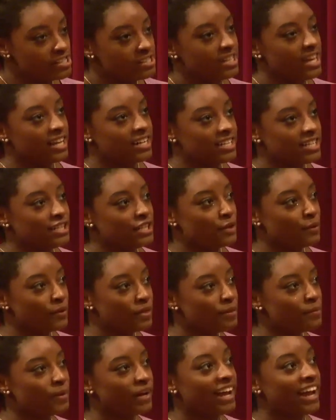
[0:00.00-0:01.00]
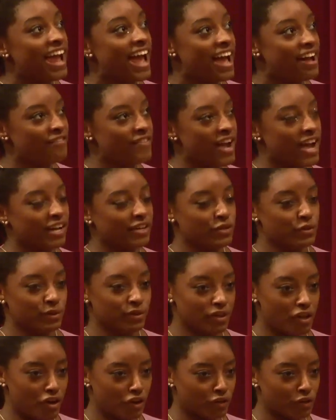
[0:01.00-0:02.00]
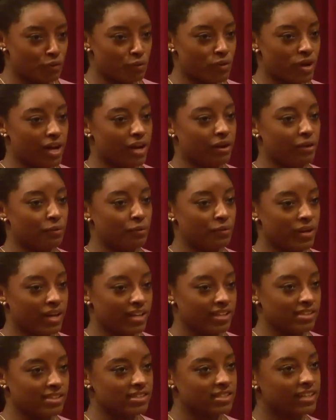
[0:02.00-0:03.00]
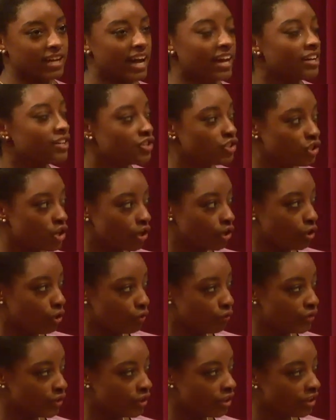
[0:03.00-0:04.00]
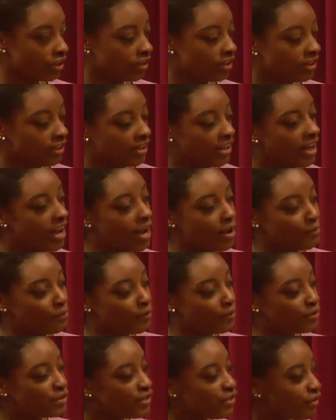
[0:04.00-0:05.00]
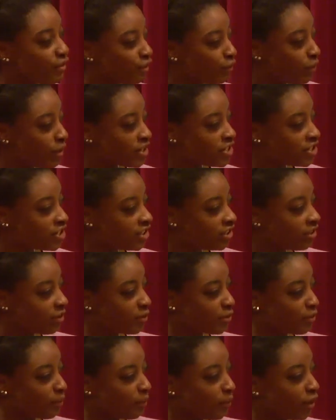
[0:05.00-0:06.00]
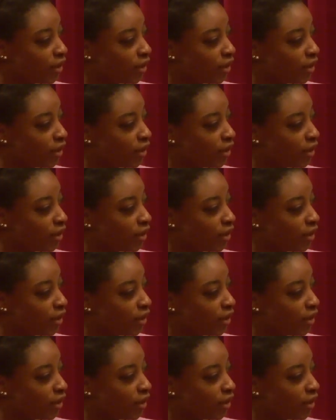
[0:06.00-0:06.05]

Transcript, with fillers: they had to deal with it. But I have had to along the way and kind of start over. Mm-hmm. Um, what was the third question? There's and the one.